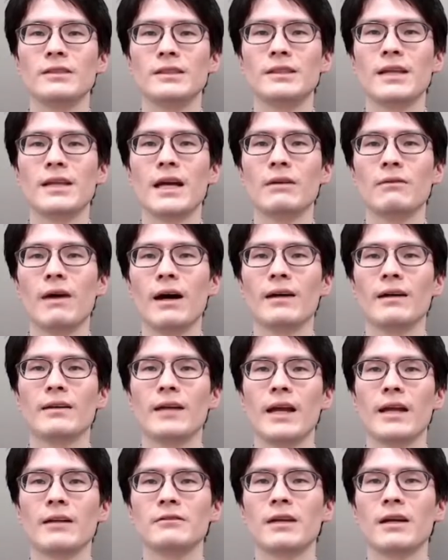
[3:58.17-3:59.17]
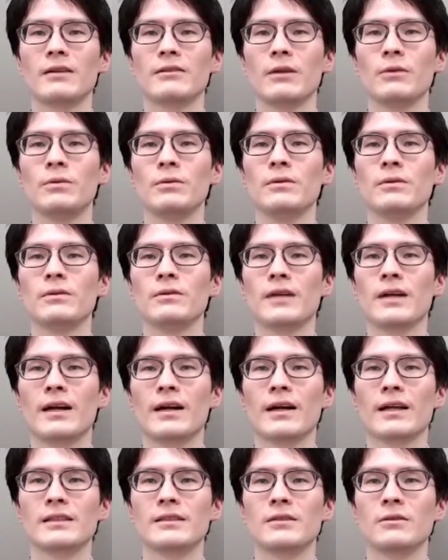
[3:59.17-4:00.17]
Erasure coding itself is a
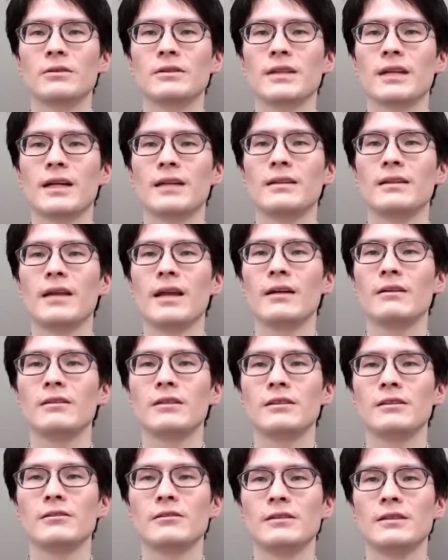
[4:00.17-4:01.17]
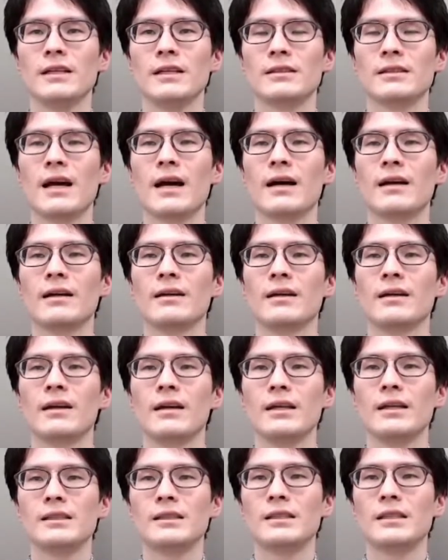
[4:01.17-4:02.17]
technology that has been utilized for a long
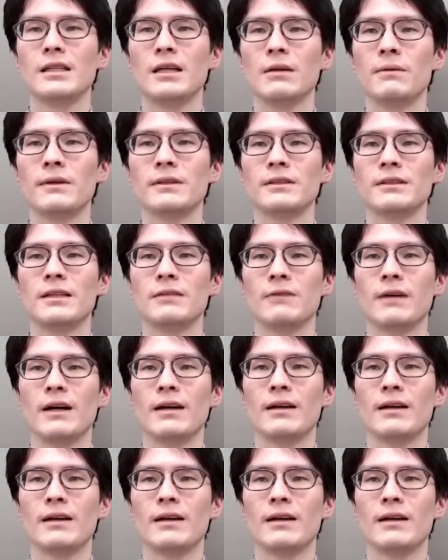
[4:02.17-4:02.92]
time in RAID